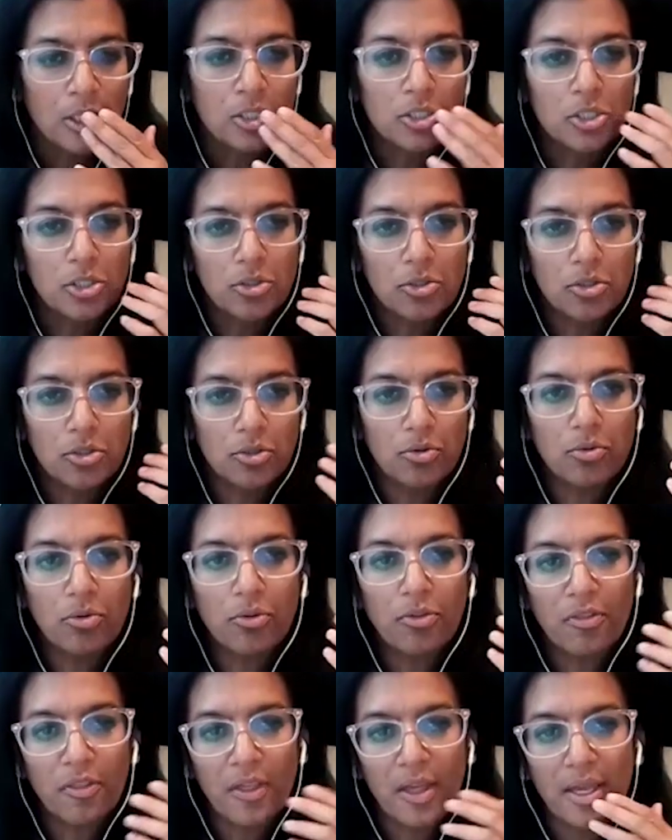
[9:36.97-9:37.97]
Do you
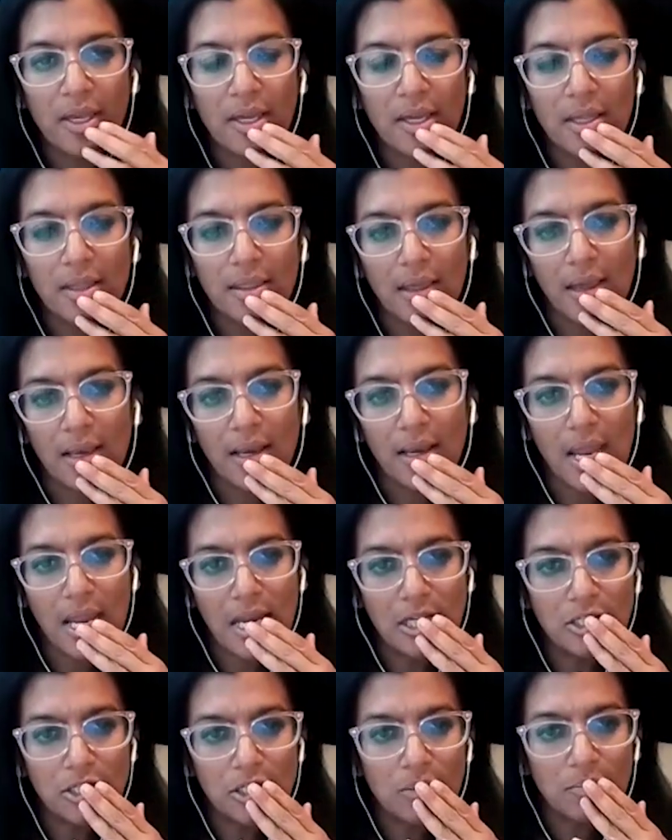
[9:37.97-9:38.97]
think that
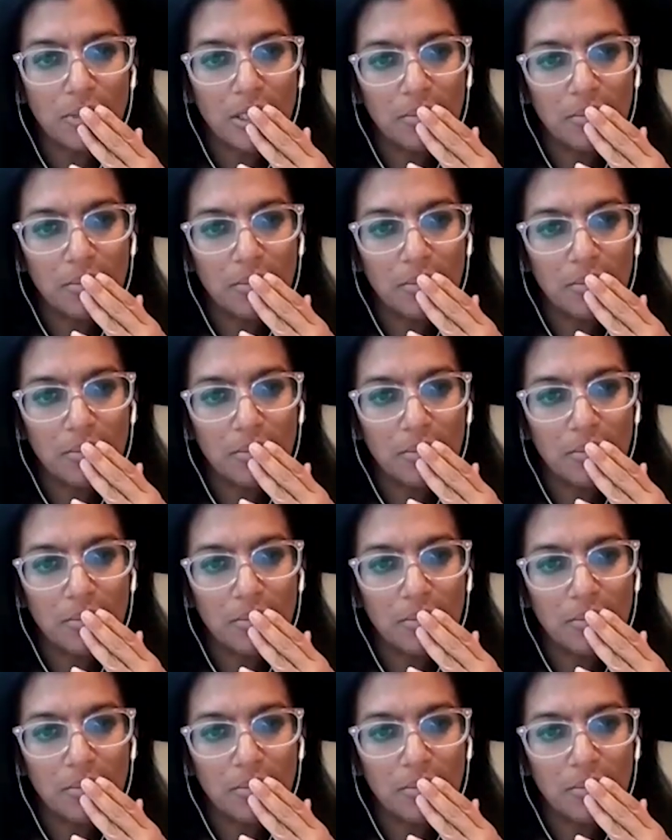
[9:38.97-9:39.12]
aging